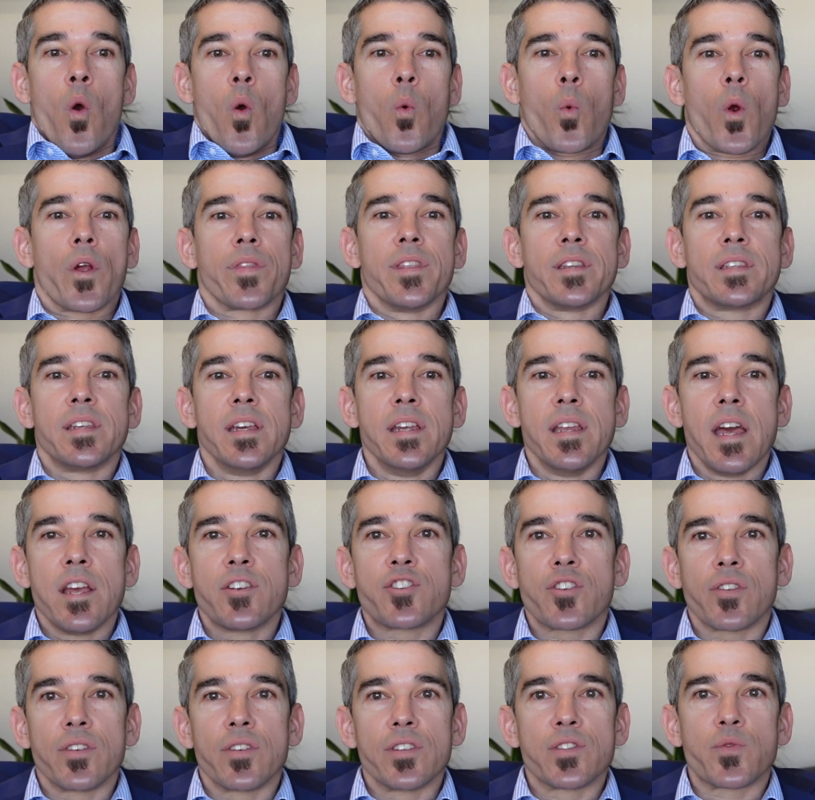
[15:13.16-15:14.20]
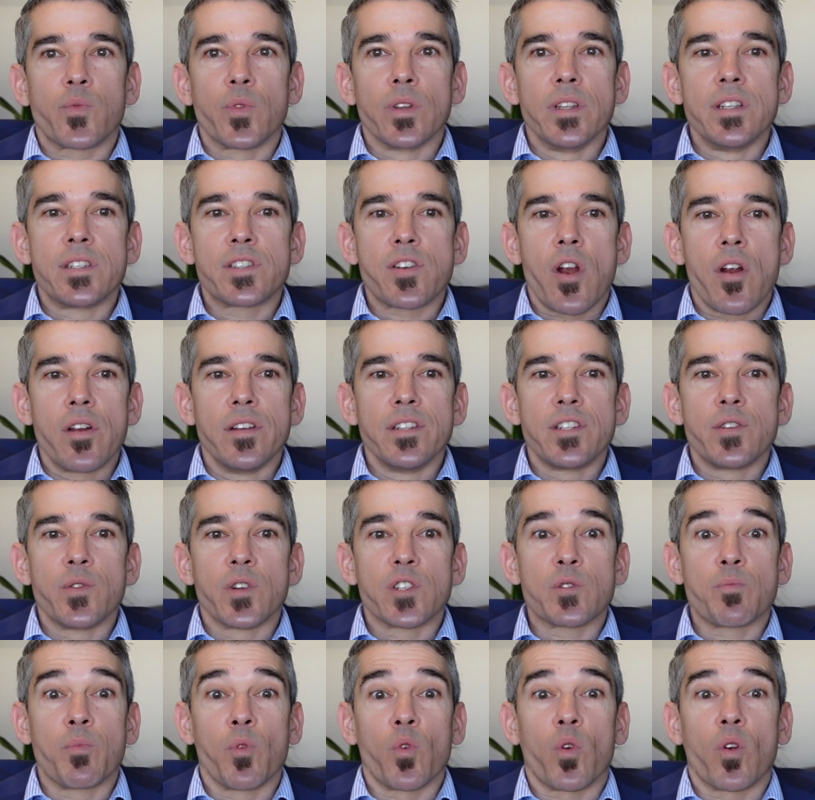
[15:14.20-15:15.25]
where the teenager is really starting to
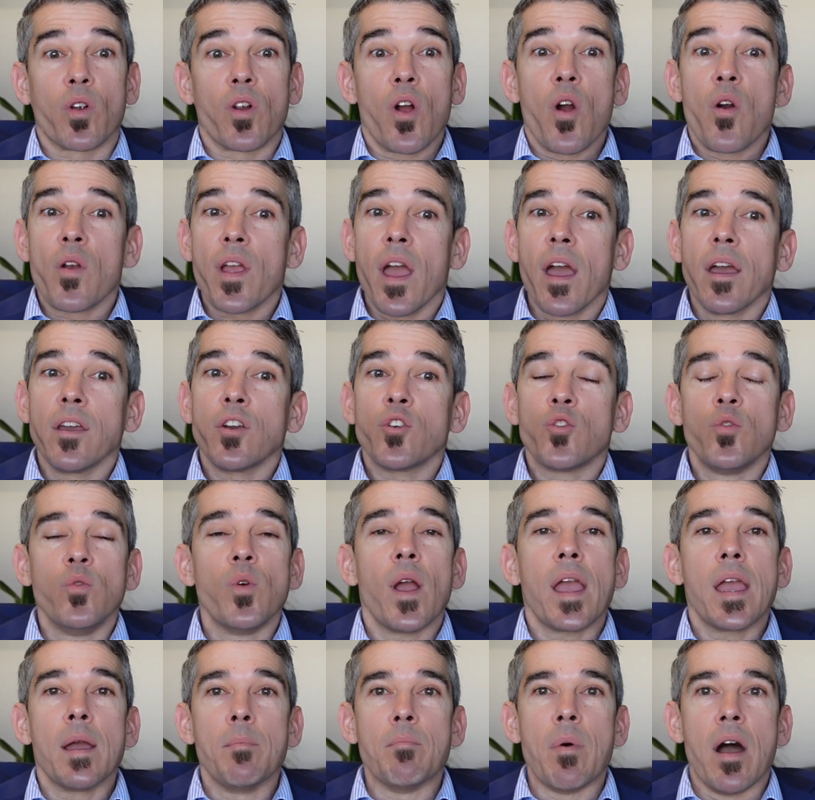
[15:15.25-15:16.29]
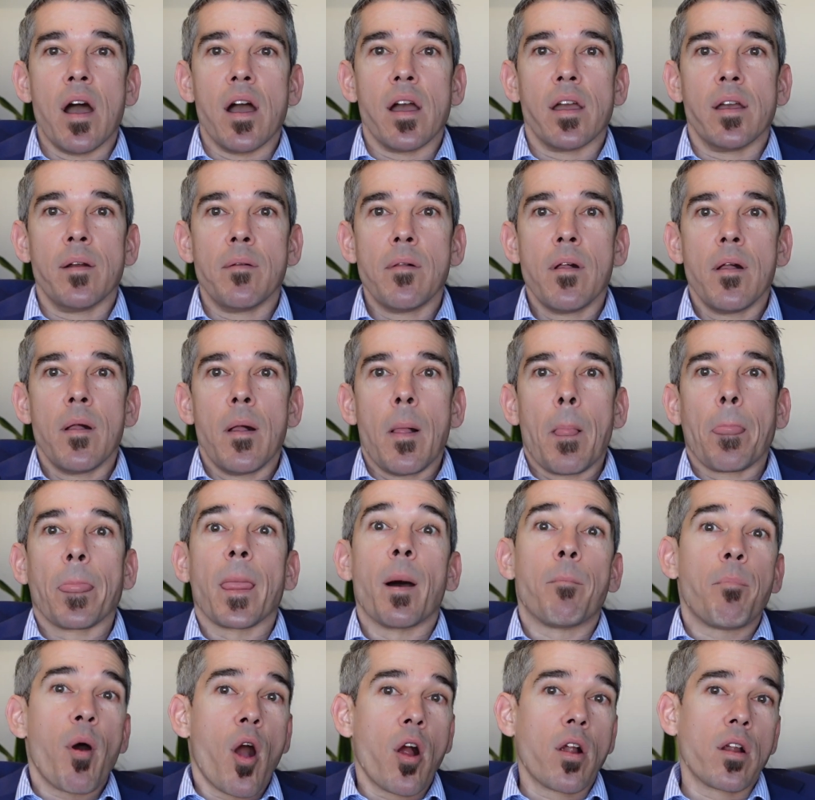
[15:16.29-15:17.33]
explore, okay, who am I
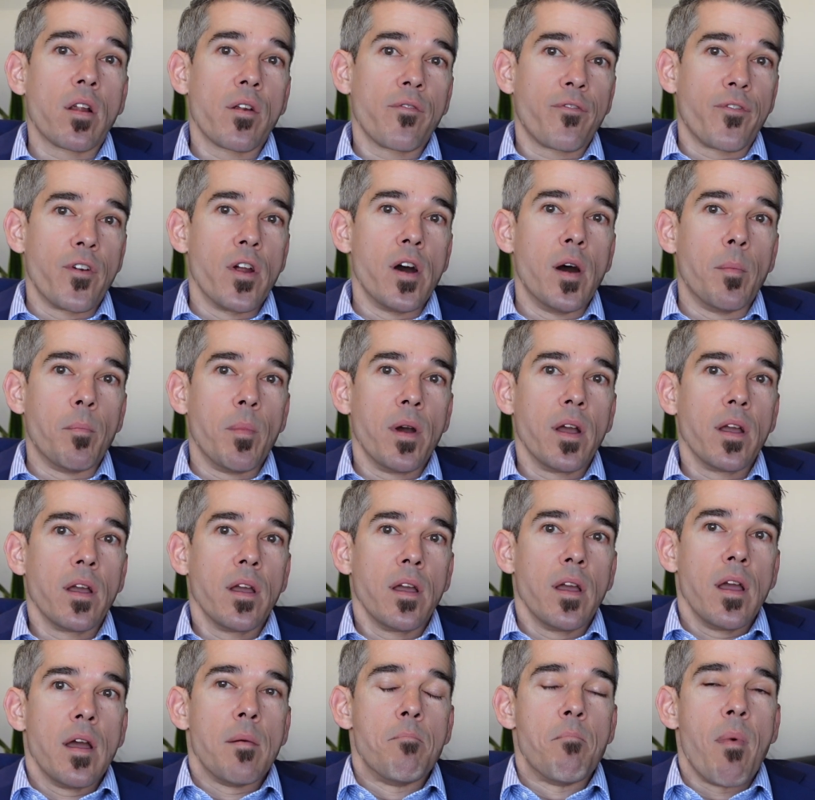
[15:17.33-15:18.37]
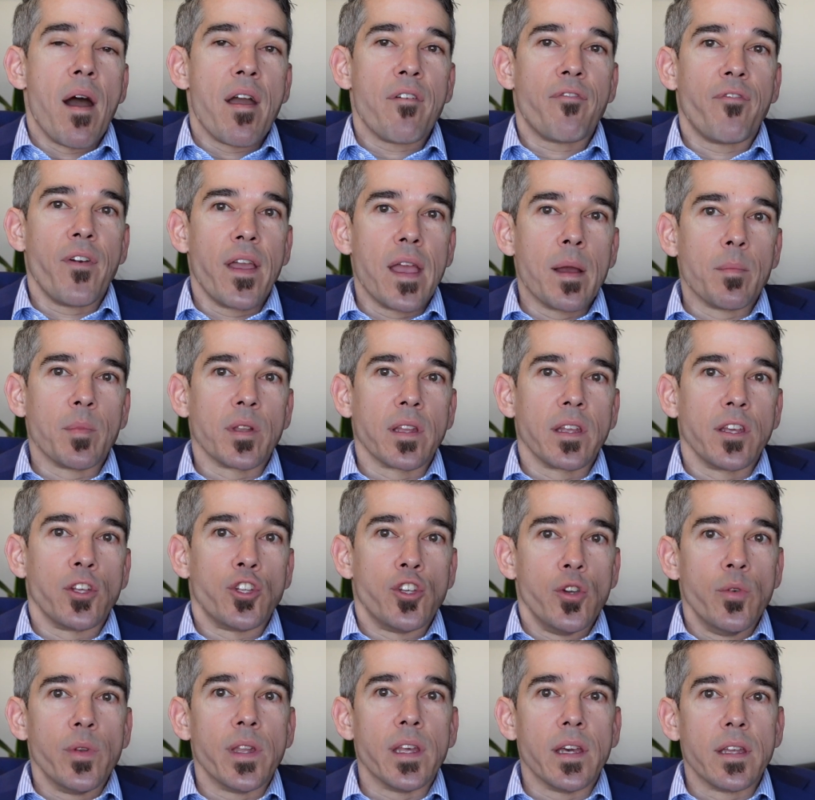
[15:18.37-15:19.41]
apart from my family
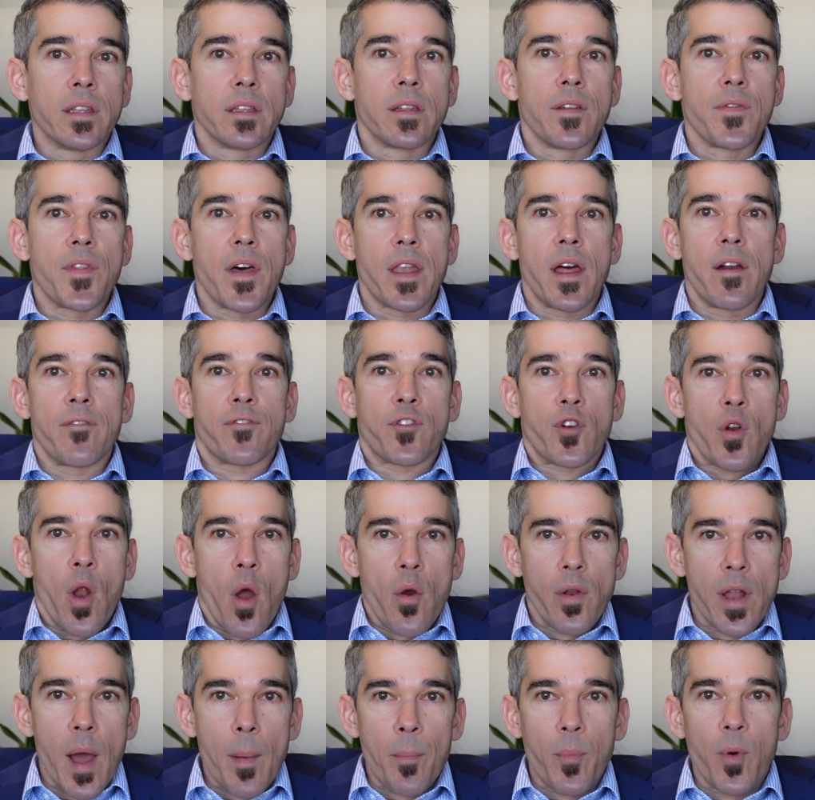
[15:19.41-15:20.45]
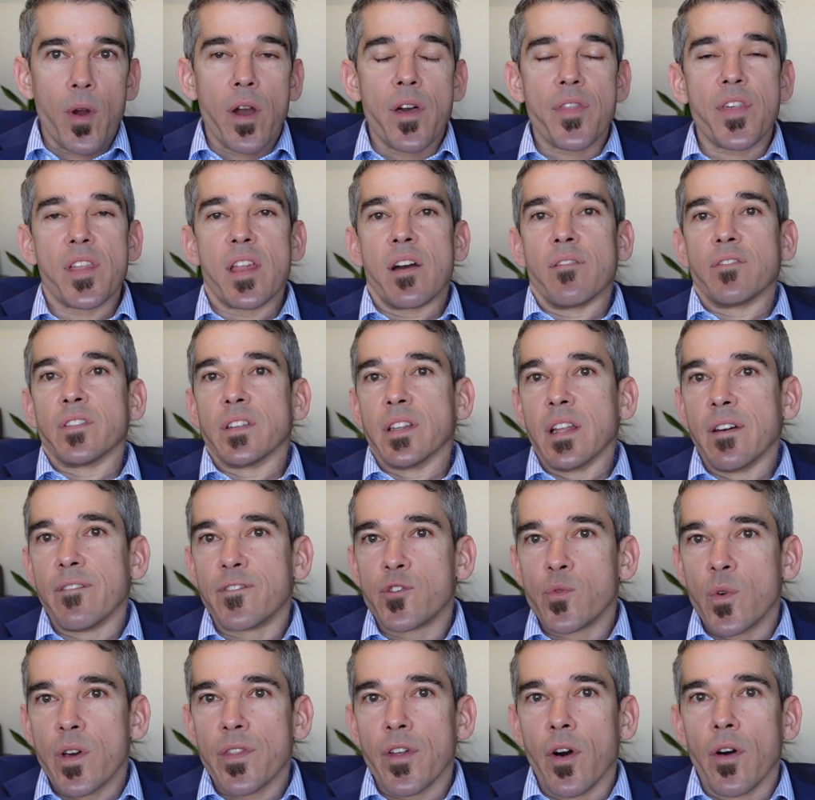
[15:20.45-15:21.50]
unit that I've grown up with and I've lived
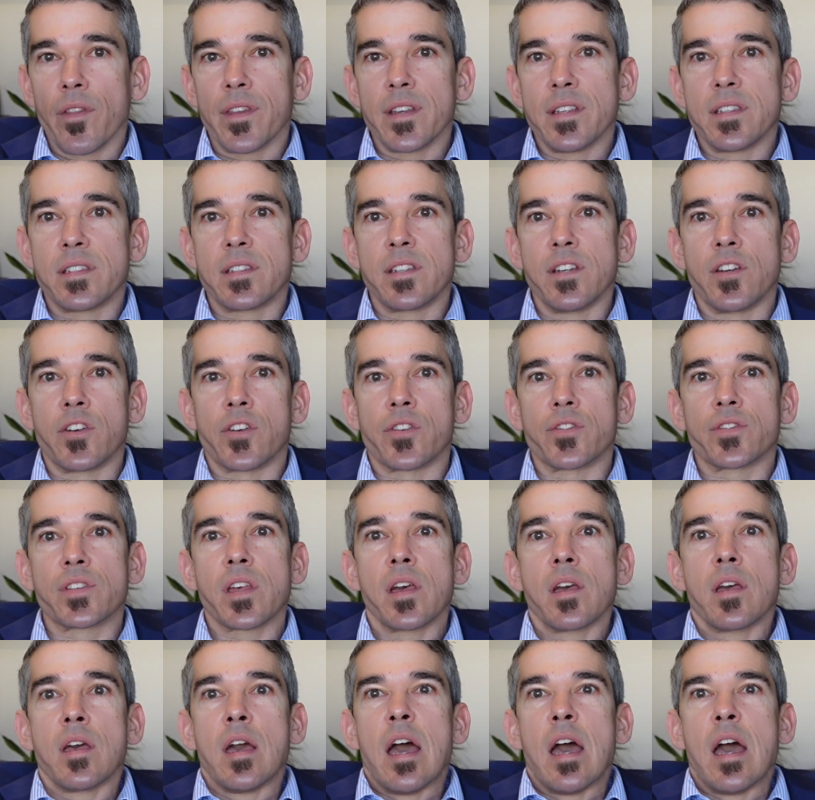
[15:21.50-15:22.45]
with all these years.